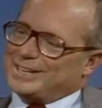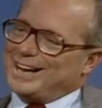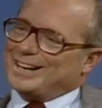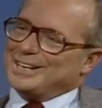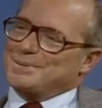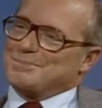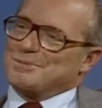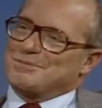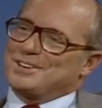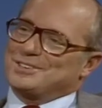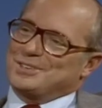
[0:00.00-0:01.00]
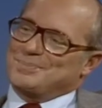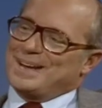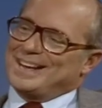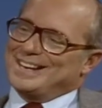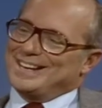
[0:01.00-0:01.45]
the academic profession a
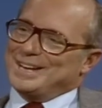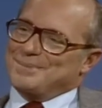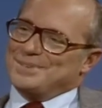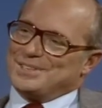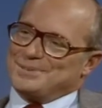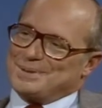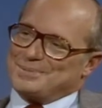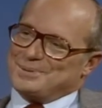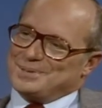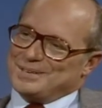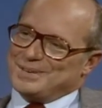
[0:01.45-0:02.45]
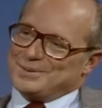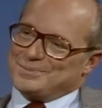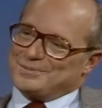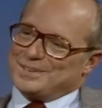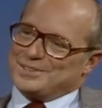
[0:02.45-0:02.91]
bad name, Is there people who give other
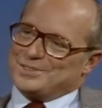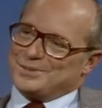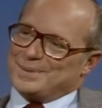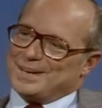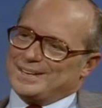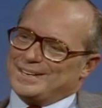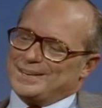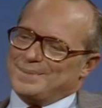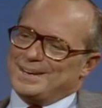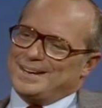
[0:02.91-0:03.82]
professions a bad name.